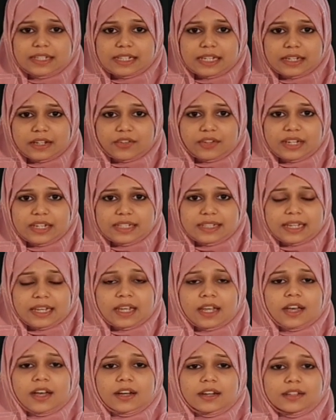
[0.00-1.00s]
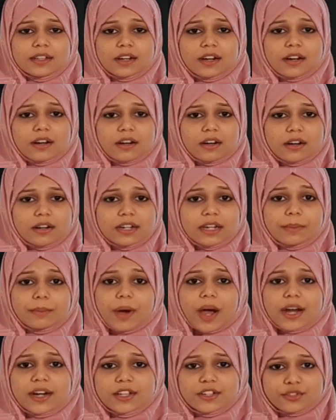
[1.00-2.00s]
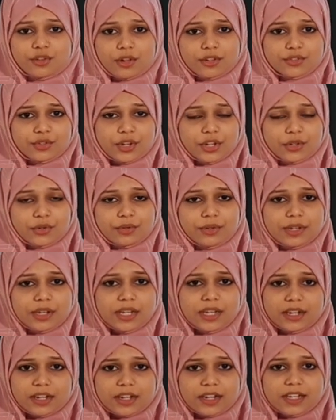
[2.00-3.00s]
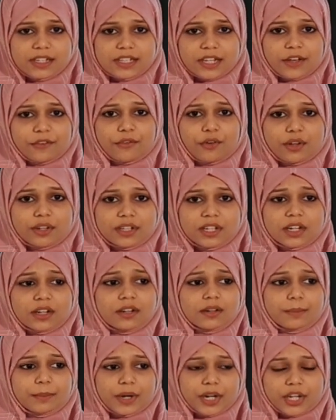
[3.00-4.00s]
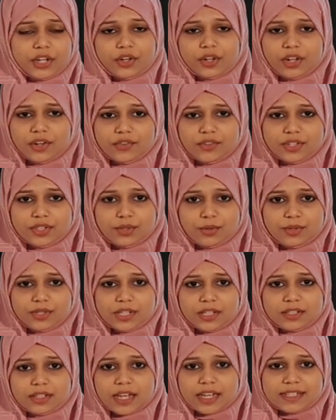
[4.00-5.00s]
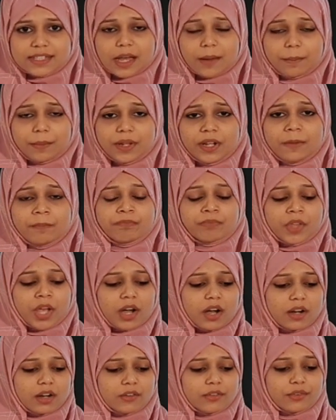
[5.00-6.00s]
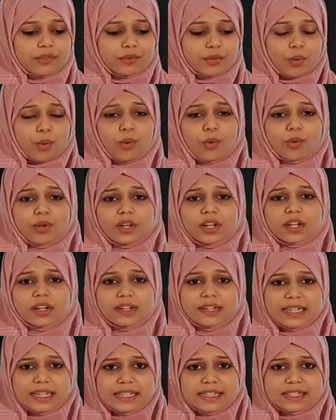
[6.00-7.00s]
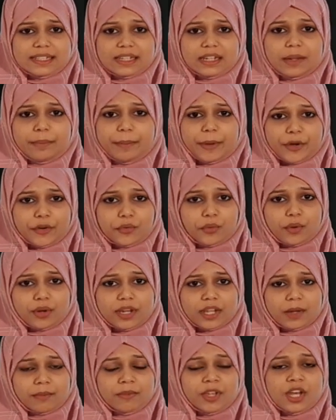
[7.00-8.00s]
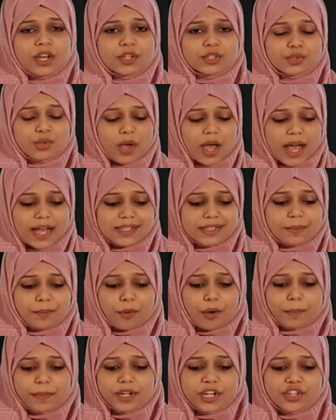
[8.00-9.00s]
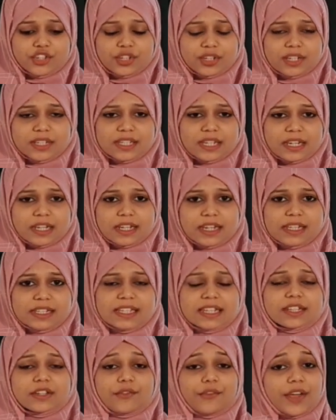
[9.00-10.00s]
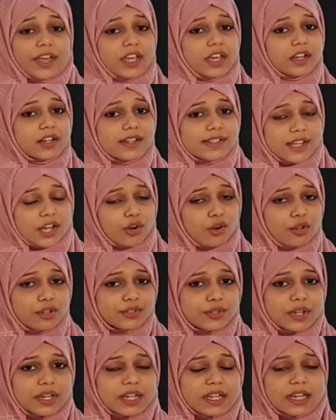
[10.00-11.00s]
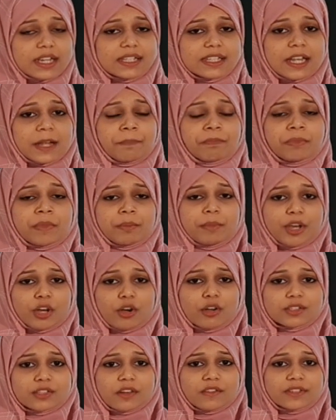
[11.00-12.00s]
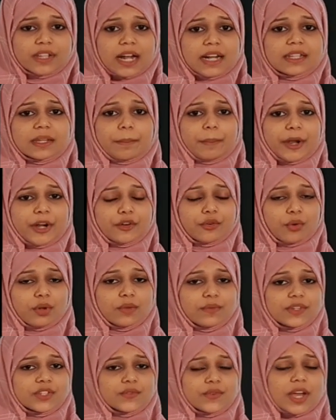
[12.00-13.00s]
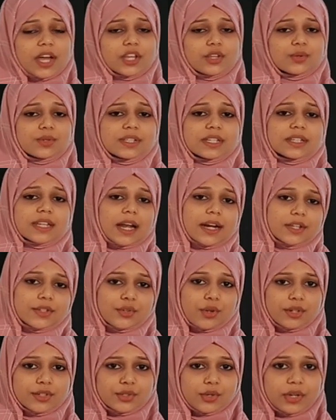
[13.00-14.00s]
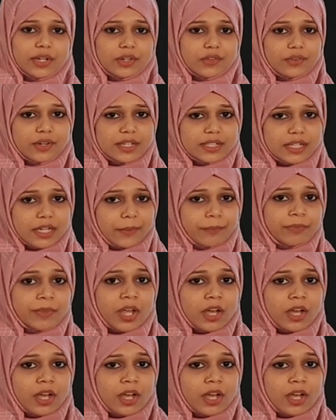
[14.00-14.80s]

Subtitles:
is increasing, the demand is also increasing for the particular resources. Example, coal, diesel, petroleum. So as the population is increasing, the vehicles are also increasing. Because of that, the petrol which we are using, that is also increasing,